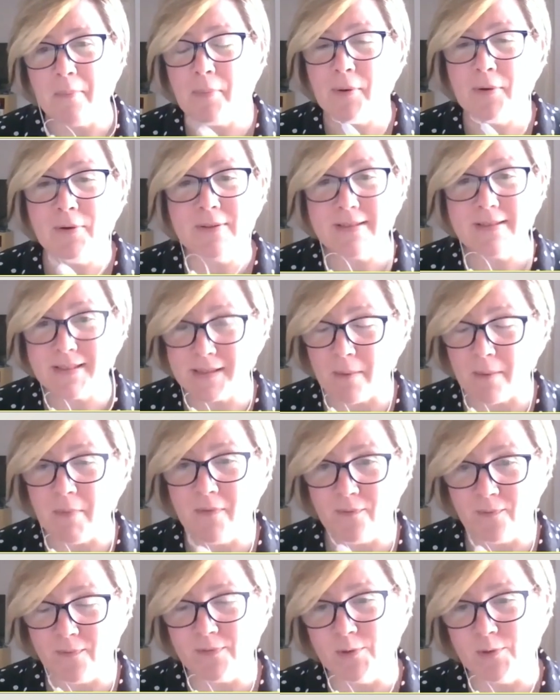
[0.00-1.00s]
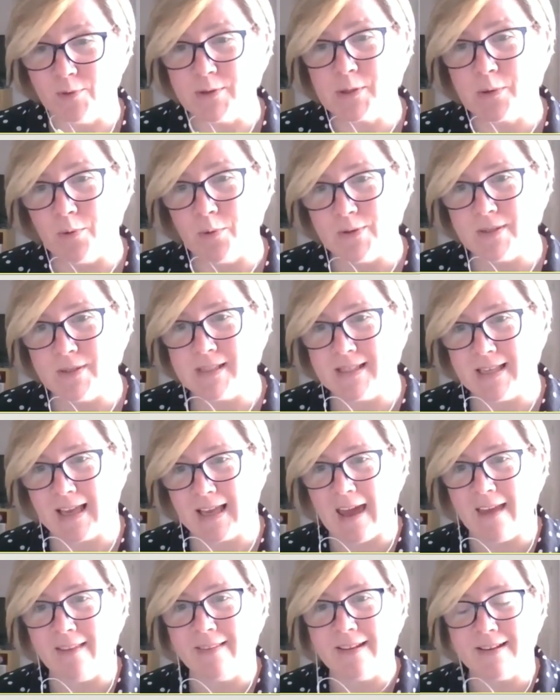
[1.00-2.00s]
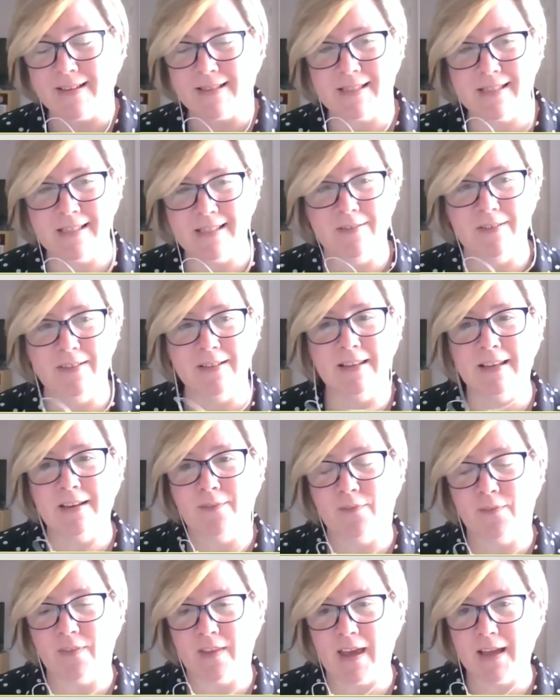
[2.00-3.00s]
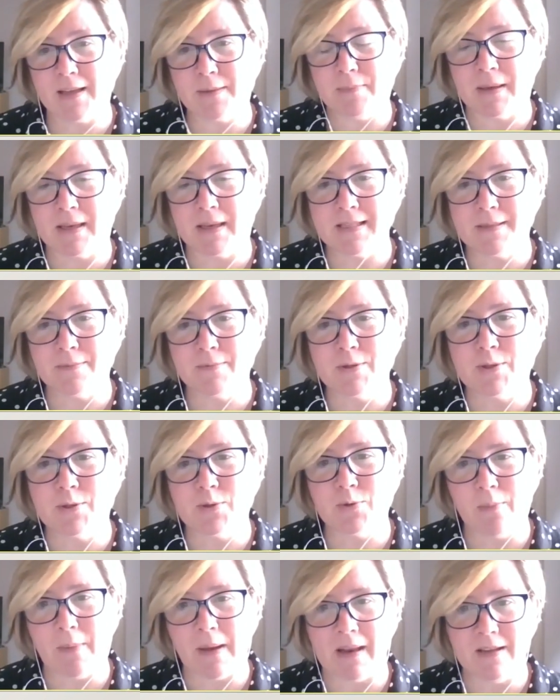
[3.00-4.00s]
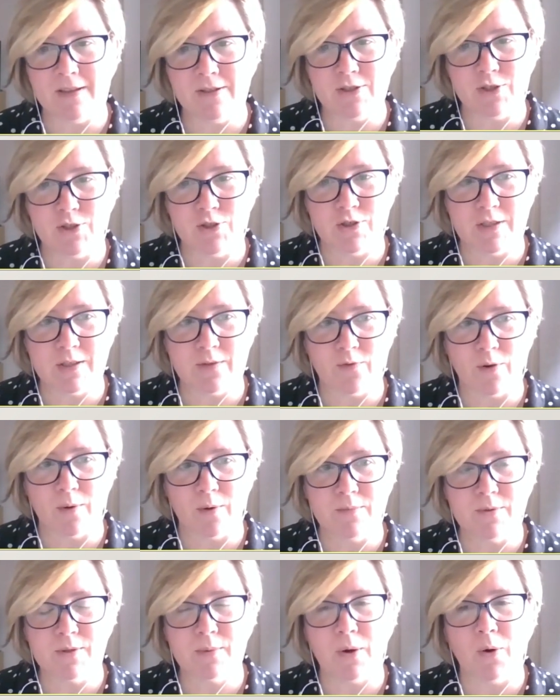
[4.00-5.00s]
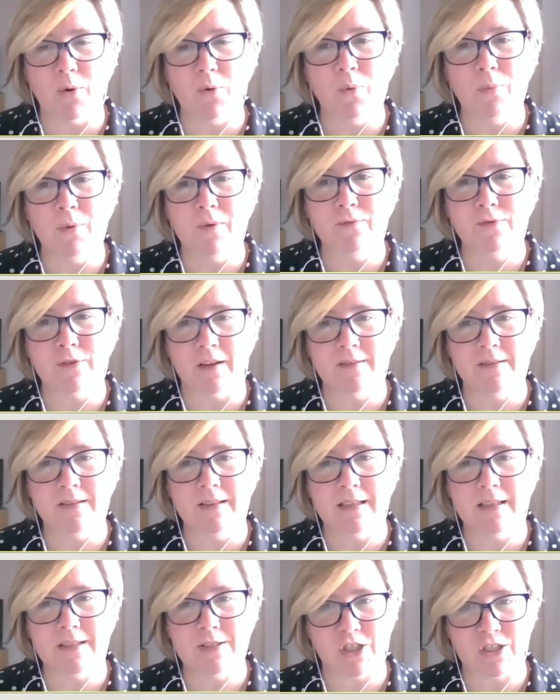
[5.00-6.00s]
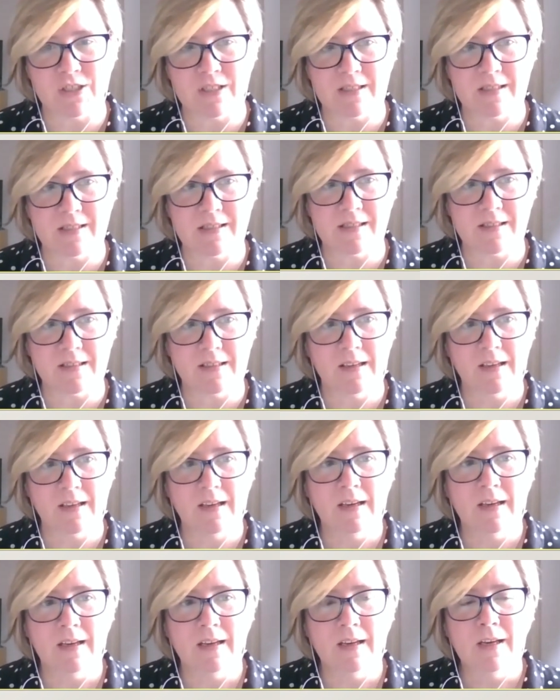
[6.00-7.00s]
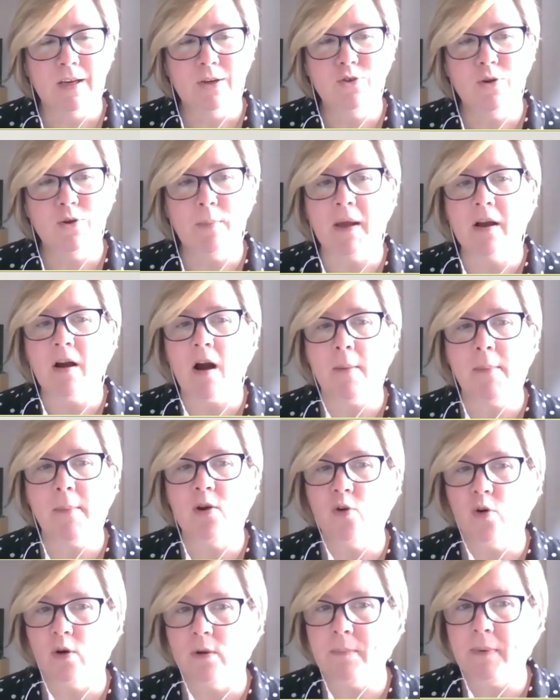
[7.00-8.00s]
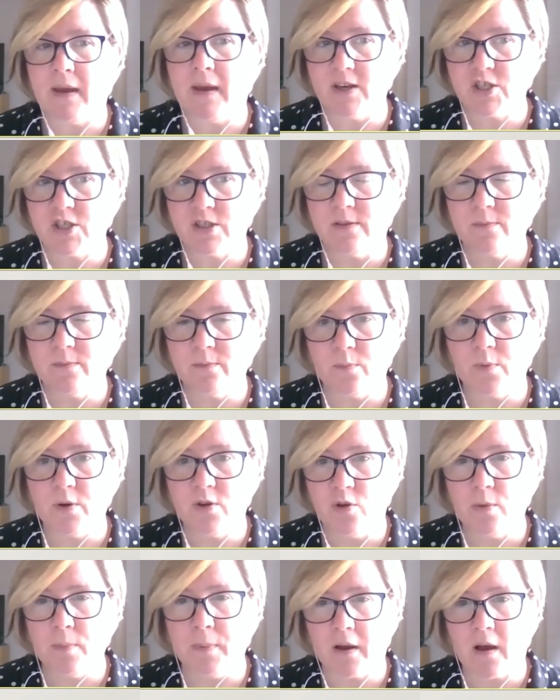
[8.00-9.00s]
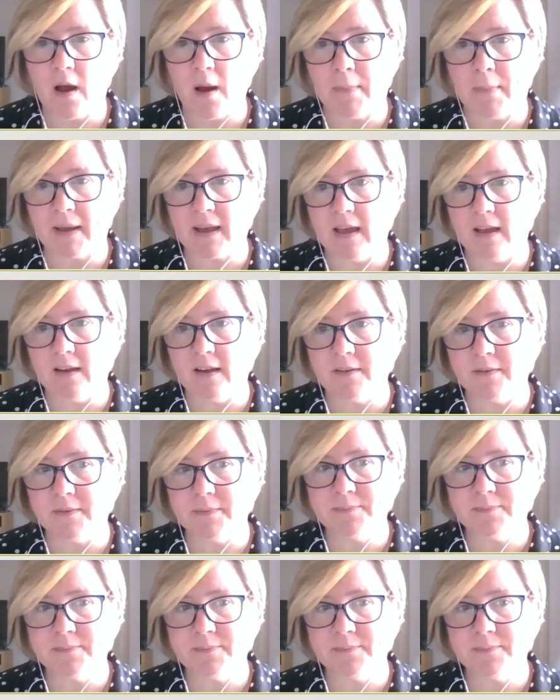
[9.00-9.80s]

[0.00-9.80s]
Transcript: put some of those quotes together to really reflect, because there was so many to choose from. So I hope we've done it justice. You become a non-person when you become a carer.